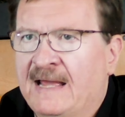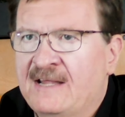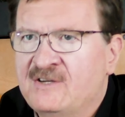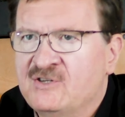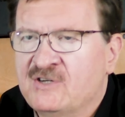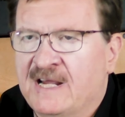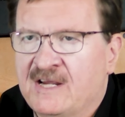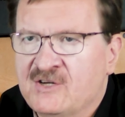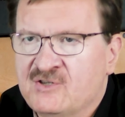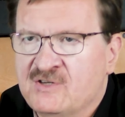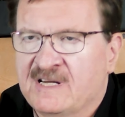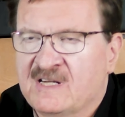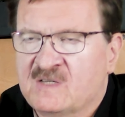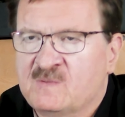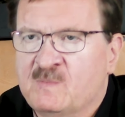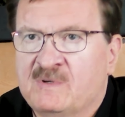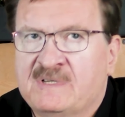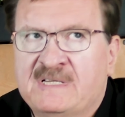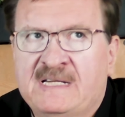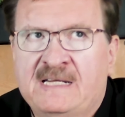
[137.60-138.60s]
education
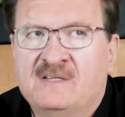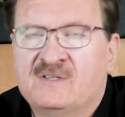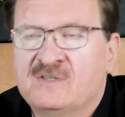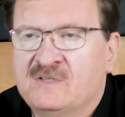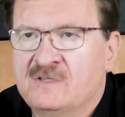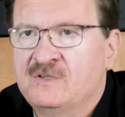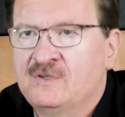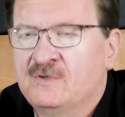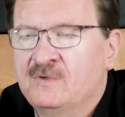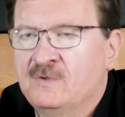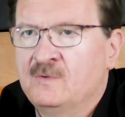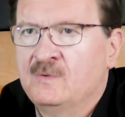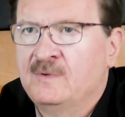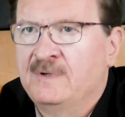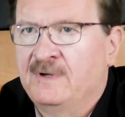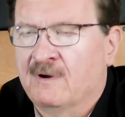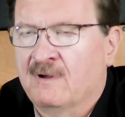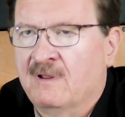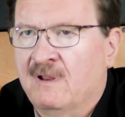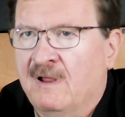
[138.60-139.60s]
expertise to
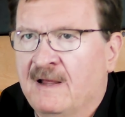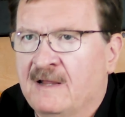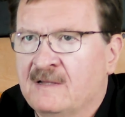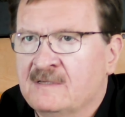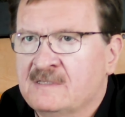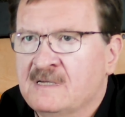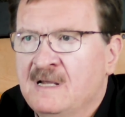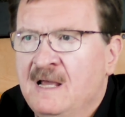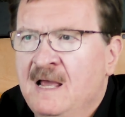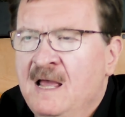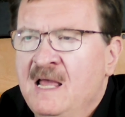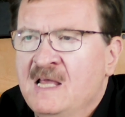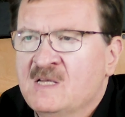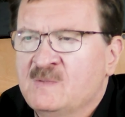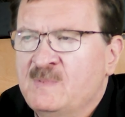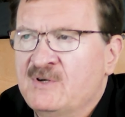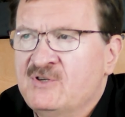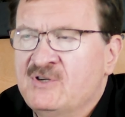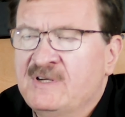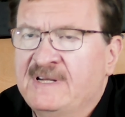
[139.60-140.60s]
your clients,
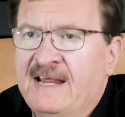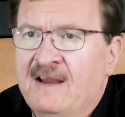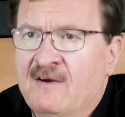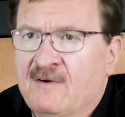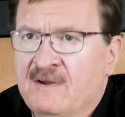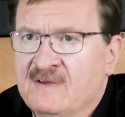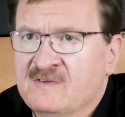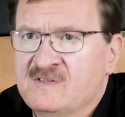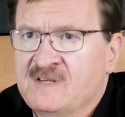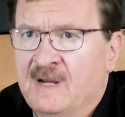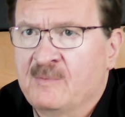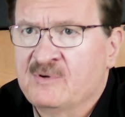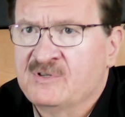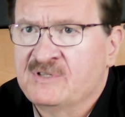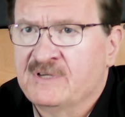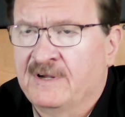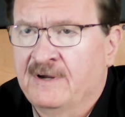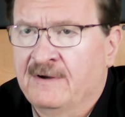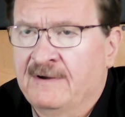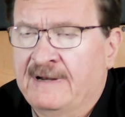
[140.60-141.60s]
especially in the area of
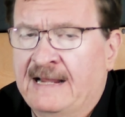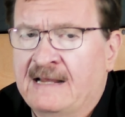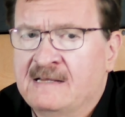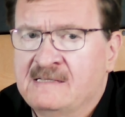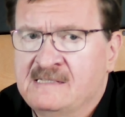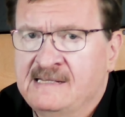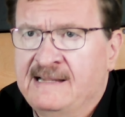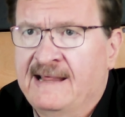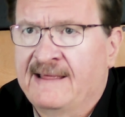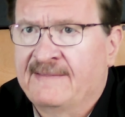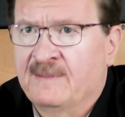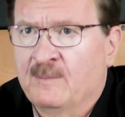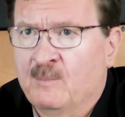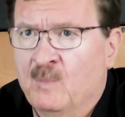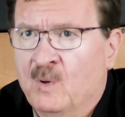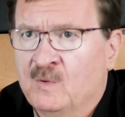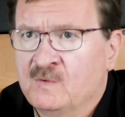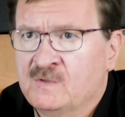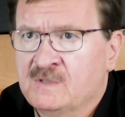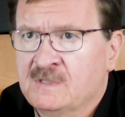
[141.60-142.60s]
cybersecurity. I see that the
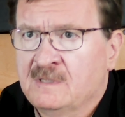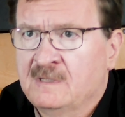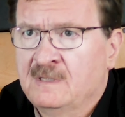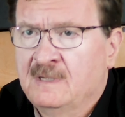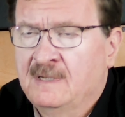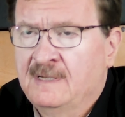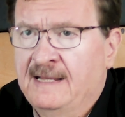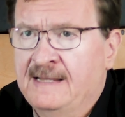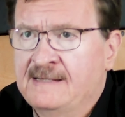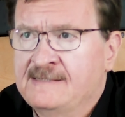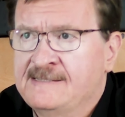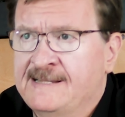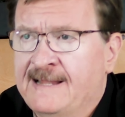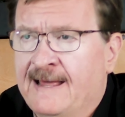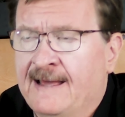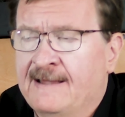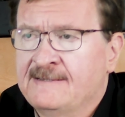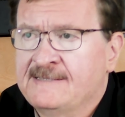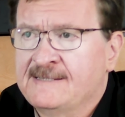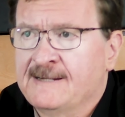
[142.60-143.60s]
most, is
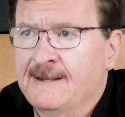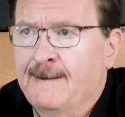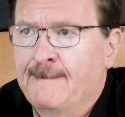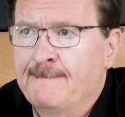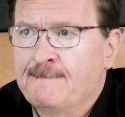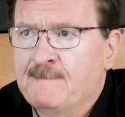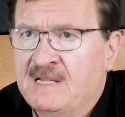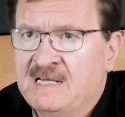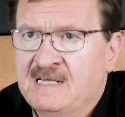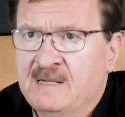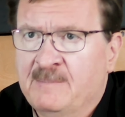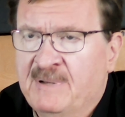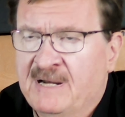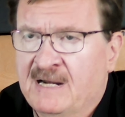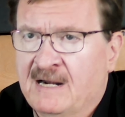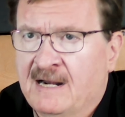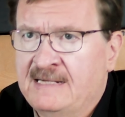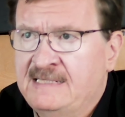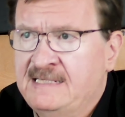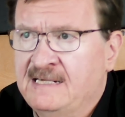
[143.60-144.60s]
that
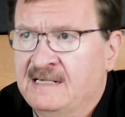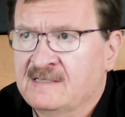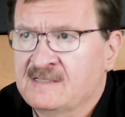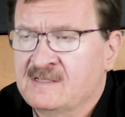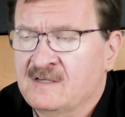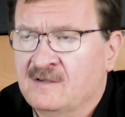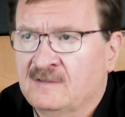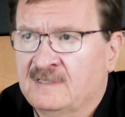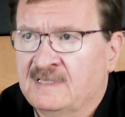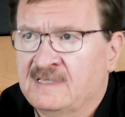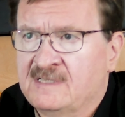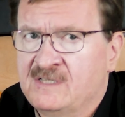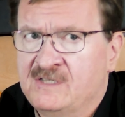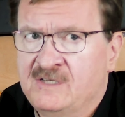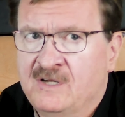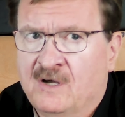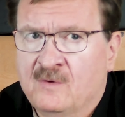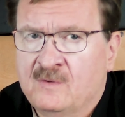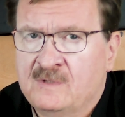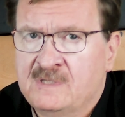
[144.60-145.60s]
independent IT consultants
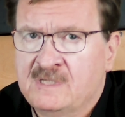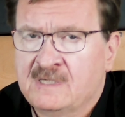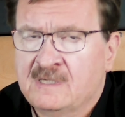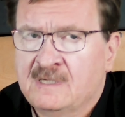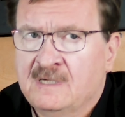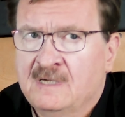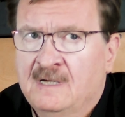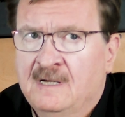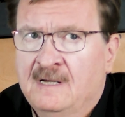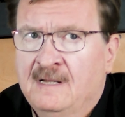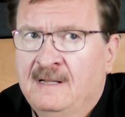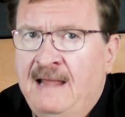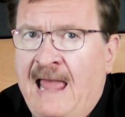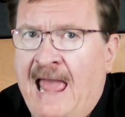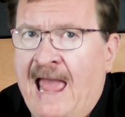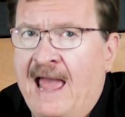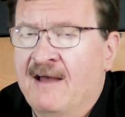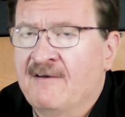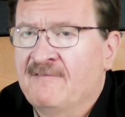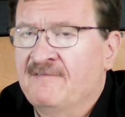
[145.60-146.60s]
don't
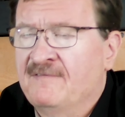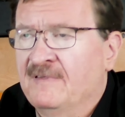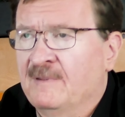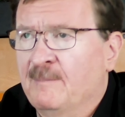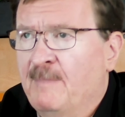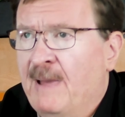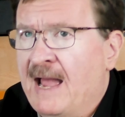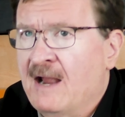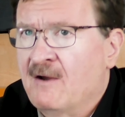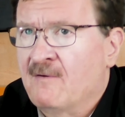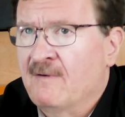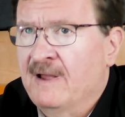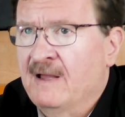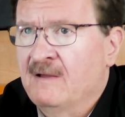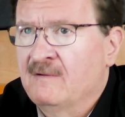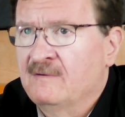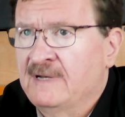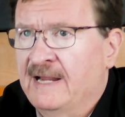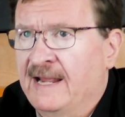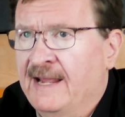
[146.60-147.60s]
have the
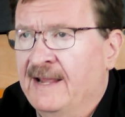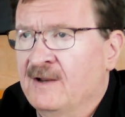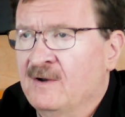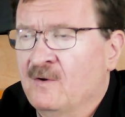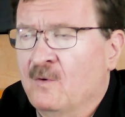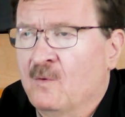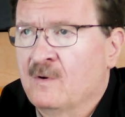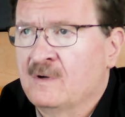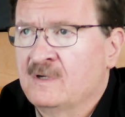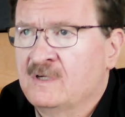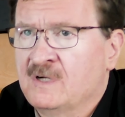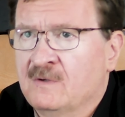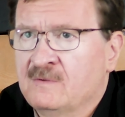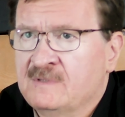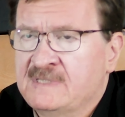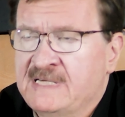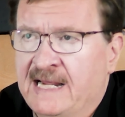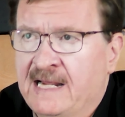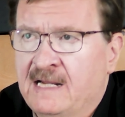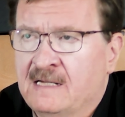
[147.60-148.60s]
background and or
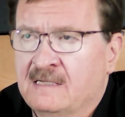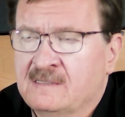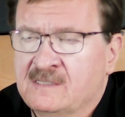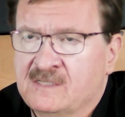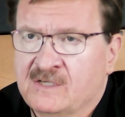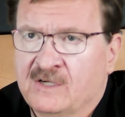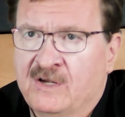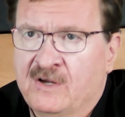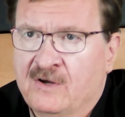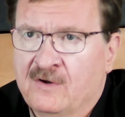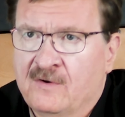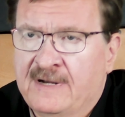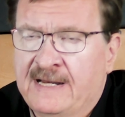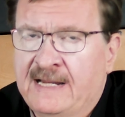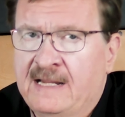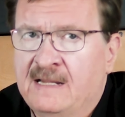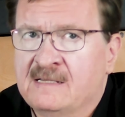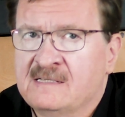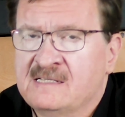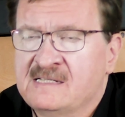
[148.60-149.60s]
don't take
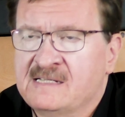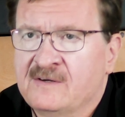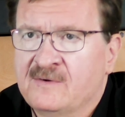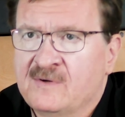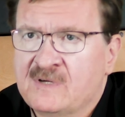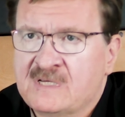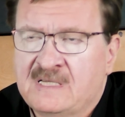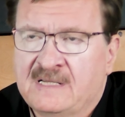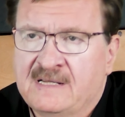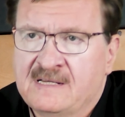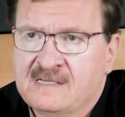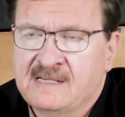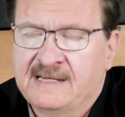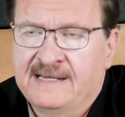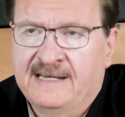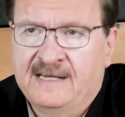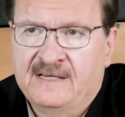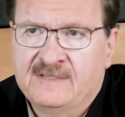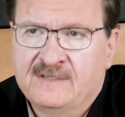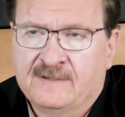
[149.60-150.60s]
security as seriously as they
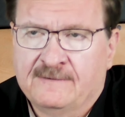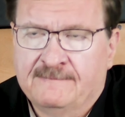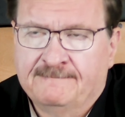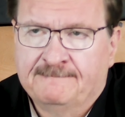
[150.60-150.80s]
need to.